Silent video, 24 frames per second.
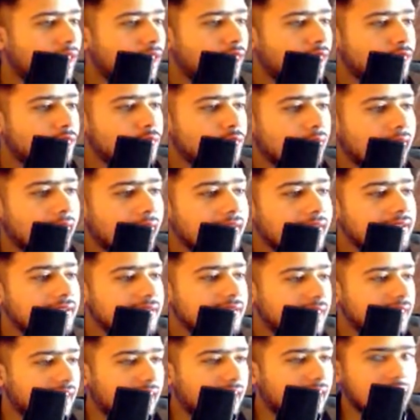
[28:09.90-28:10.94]
So guys,
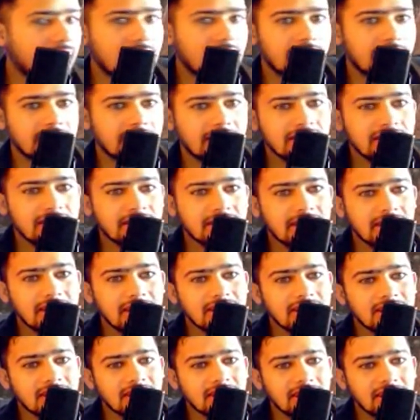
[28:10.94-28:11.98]
uh, this
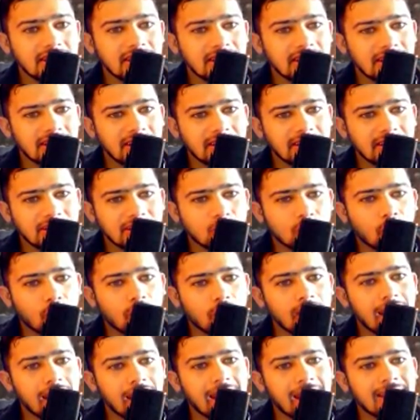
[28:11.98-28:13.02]
list is
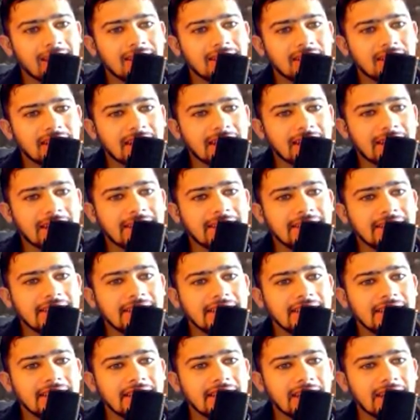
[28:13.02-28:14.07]
called as the
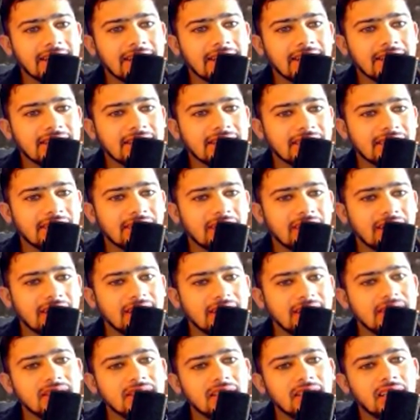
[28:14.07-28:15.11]
1997
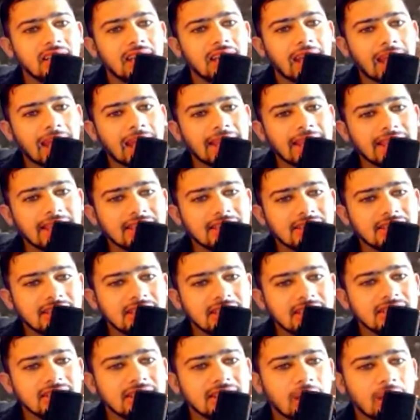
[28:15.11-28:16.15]
list and this
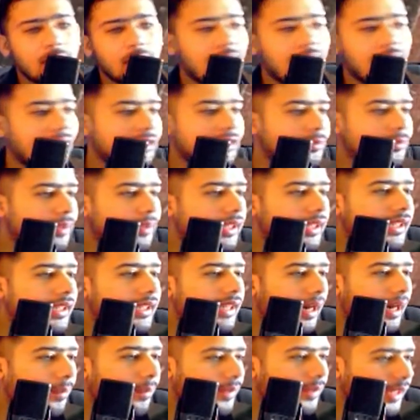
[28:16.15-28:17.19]
list now has been
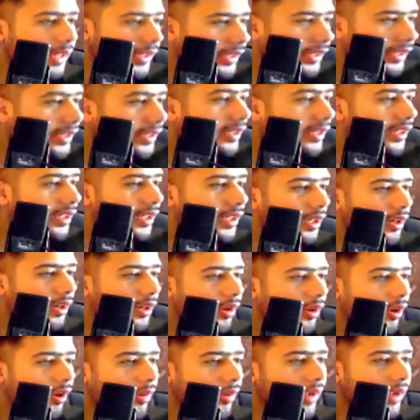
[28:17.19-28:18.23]
updated
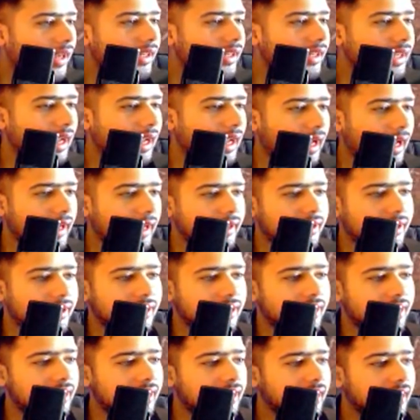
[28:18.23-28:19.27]
all right and
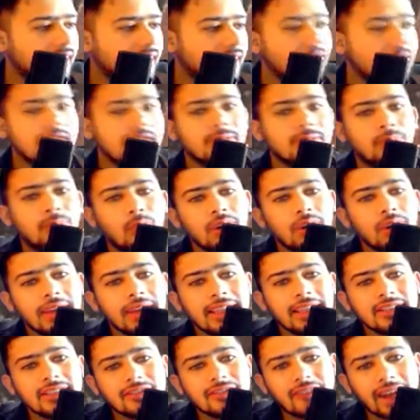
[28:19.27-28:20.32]
uh, this book
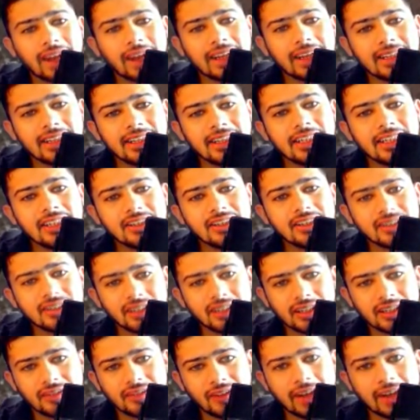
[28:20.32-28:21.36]
is widely
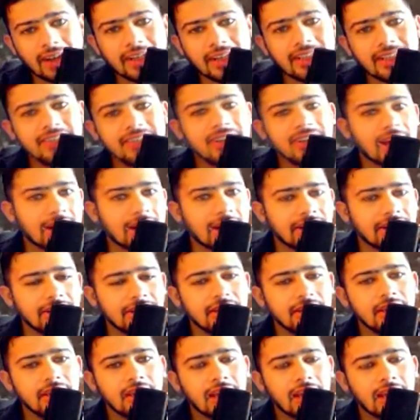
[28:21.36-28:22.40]
uh, widely
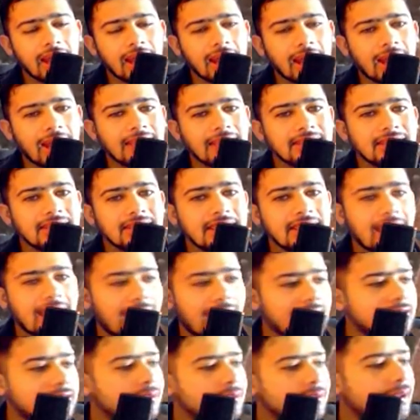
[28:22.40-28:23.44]
regarded as the
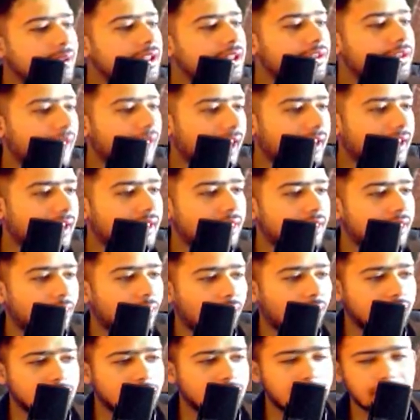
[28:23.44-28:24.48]
actual tracker
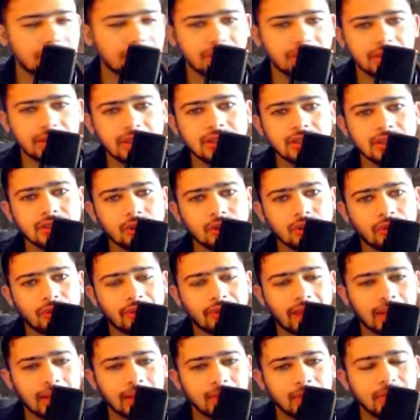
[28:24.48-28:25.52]
of species of
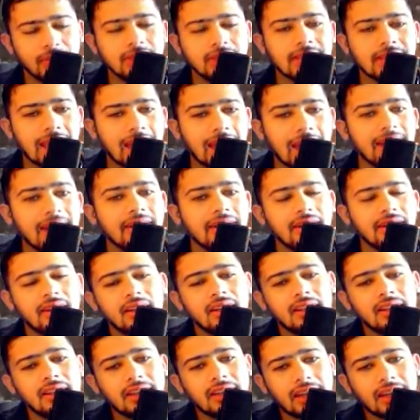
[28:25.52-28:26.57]
animals and
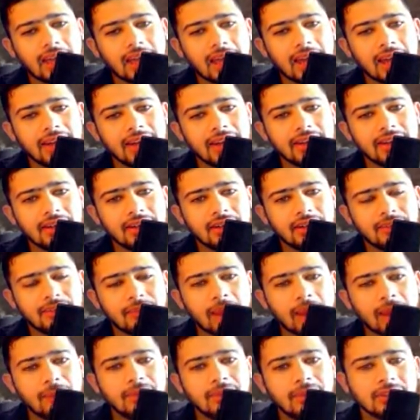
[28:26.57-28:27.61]
uh, and uh,
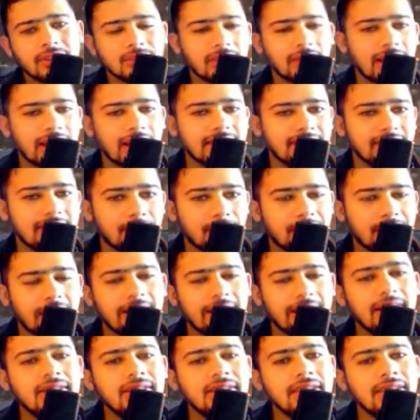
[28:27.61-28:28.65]
mammals as well as
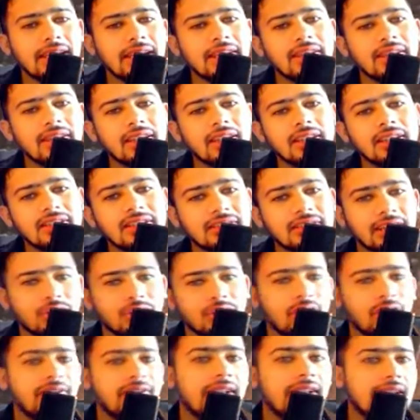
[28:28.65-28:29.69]
reptiles in the state
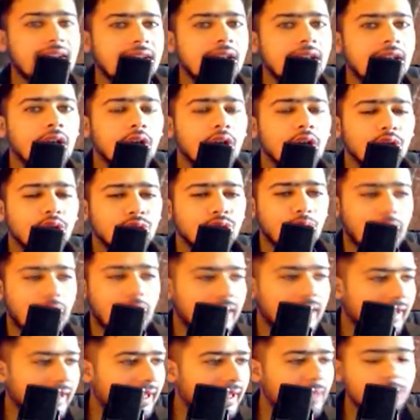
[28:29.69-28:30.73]
of delhi so i'll
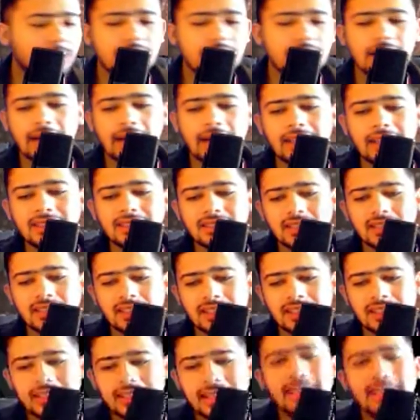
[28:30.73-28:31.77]
again repeat guys the
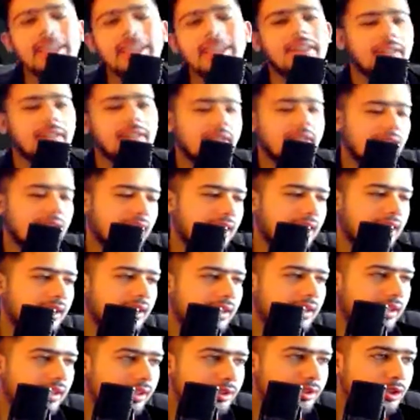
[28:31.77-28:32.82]
delhi
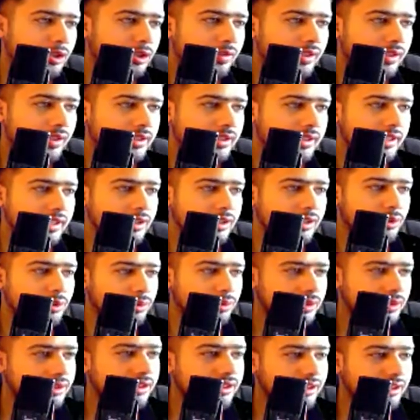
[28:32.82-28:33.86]
uh, university
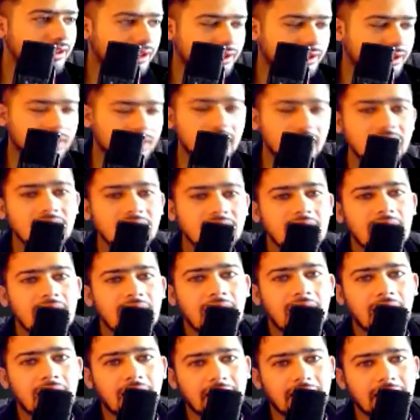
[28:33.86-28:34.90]
students, researchers
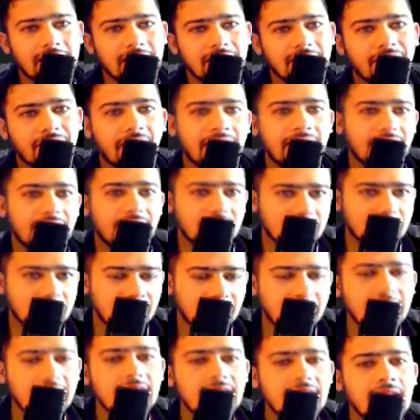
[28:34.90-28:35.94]
uh, in a five-year
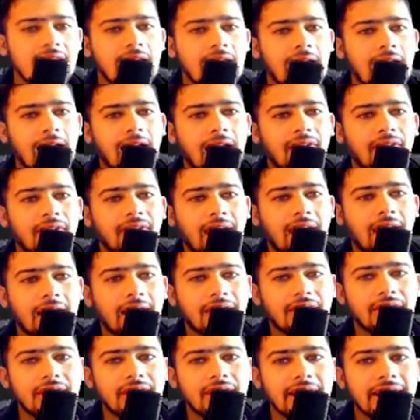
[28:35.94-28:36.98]
study have
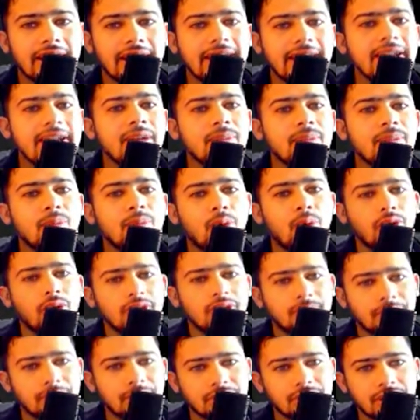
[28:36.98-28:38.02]
added eight more
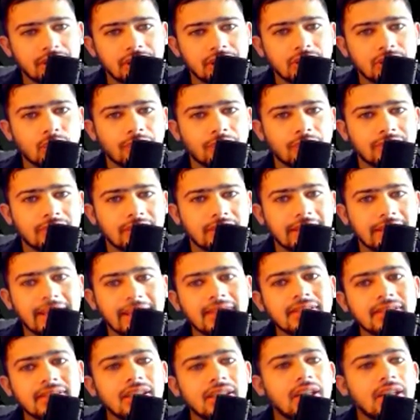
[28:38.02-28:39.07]
species of
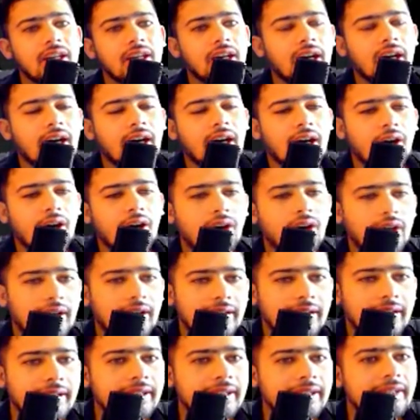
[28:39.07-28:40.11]
snakes uh, uh
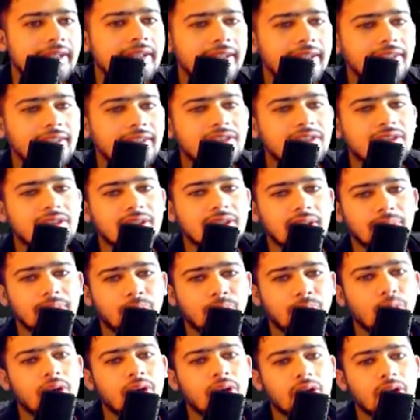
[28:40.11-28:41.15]
in its uh,
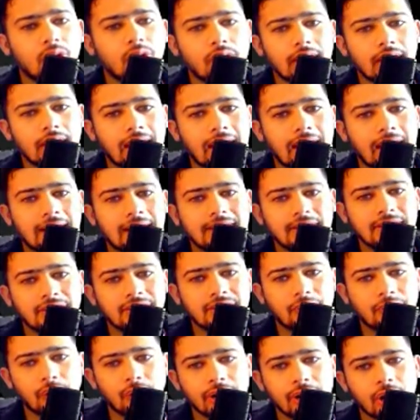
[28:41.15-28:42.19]
book called as the
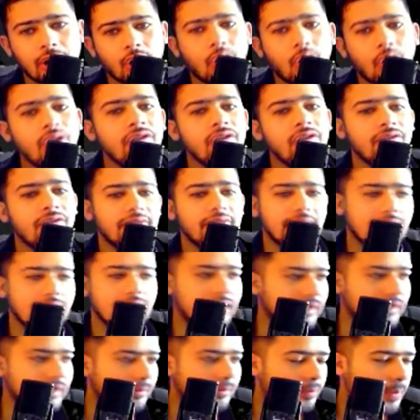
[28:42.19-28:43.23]
fauna of Delhi.